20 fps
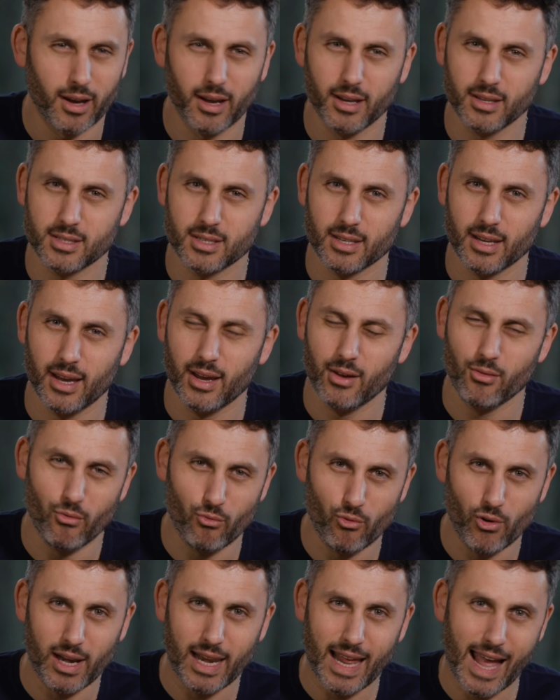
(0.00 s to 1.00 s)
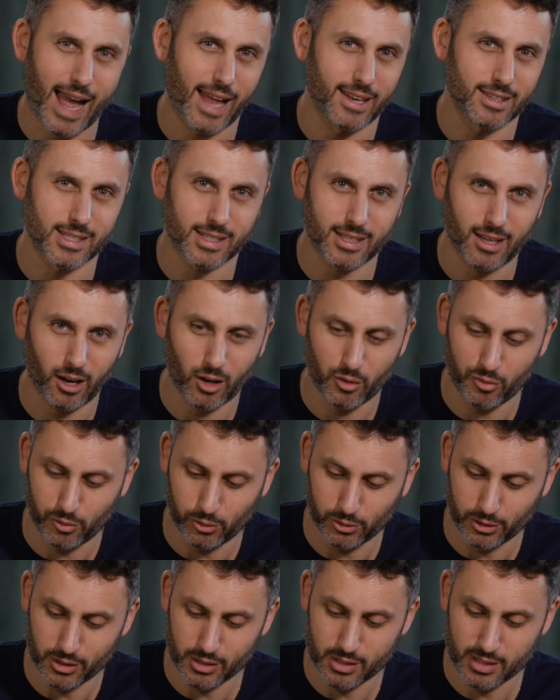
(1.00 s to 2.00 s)
It really adds a
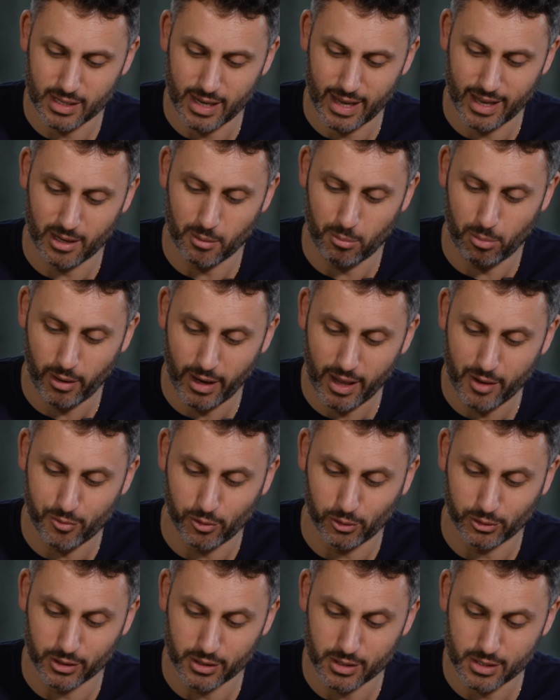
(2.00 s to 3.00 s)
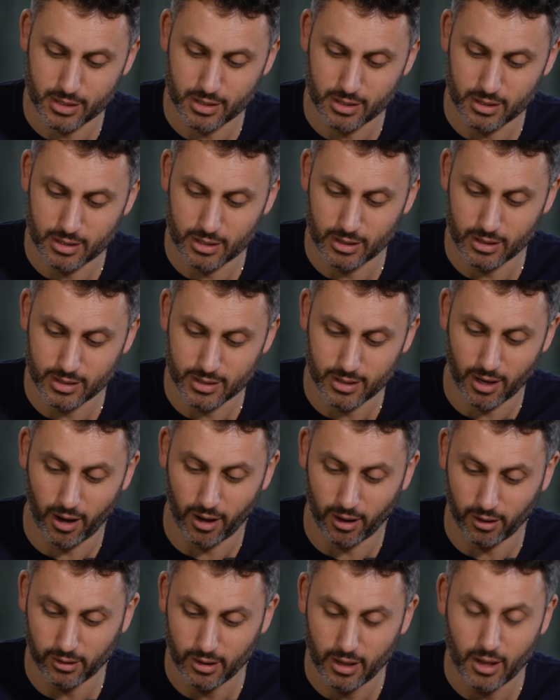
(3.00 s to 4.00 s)
colorfulness and a playfulness to the
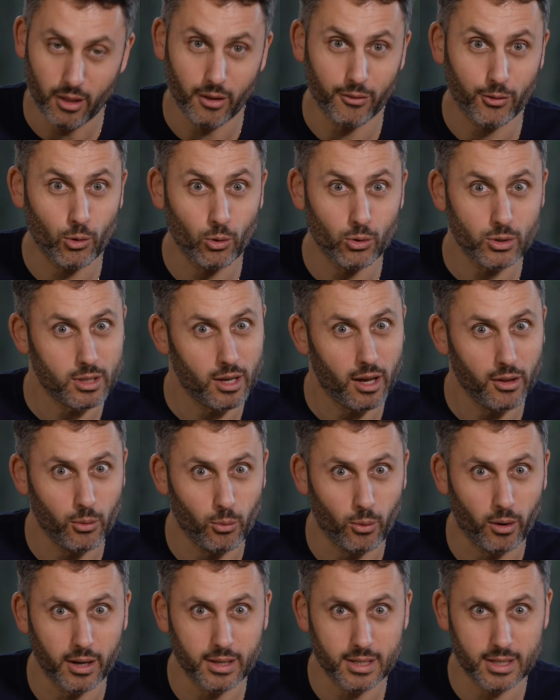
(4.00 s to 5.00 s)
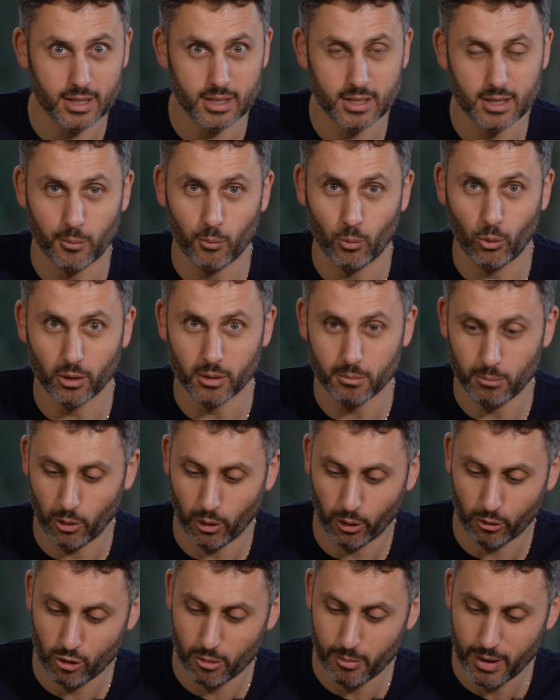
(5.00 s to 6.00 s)
dial. Of course, otherwise is somewhat
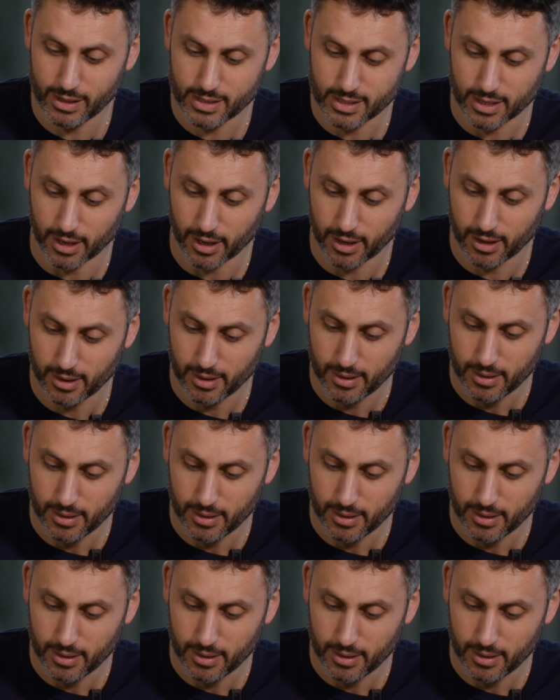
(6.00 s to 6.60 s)
monochromatic.